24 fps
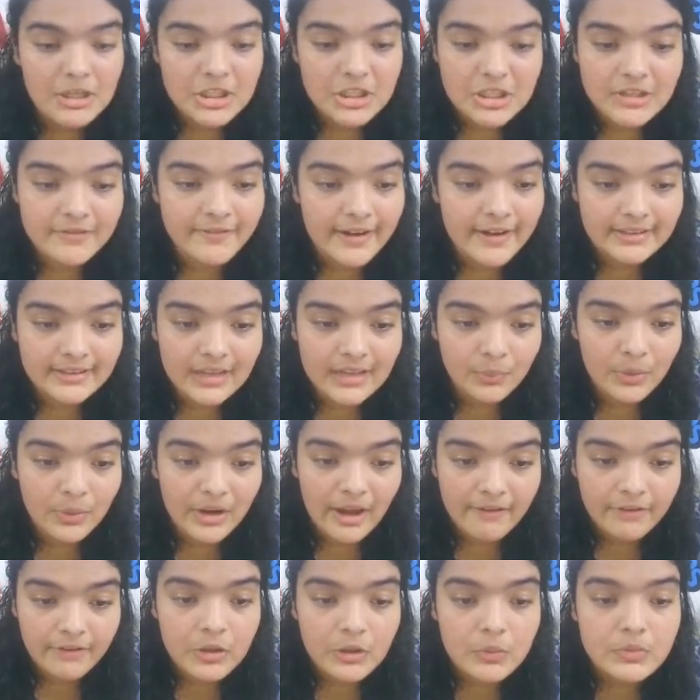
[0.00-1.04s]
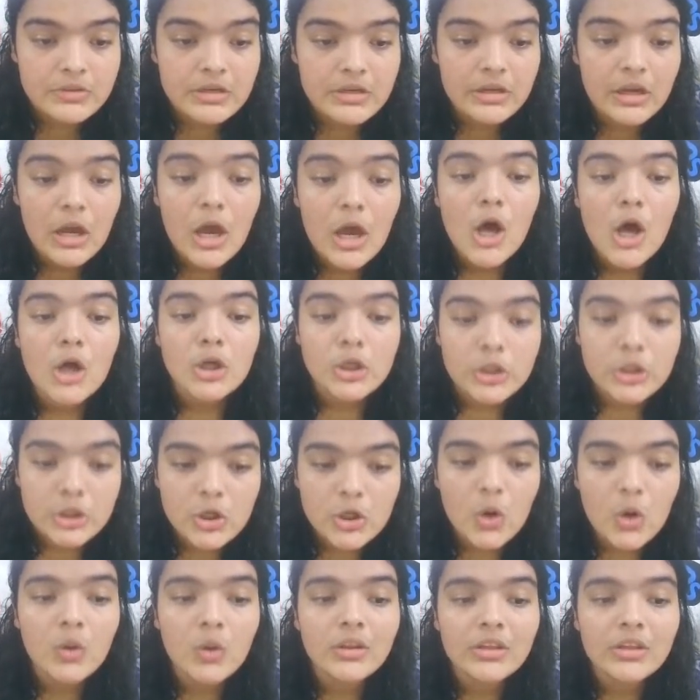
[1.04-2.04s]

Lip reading: effect that we're ever using. So the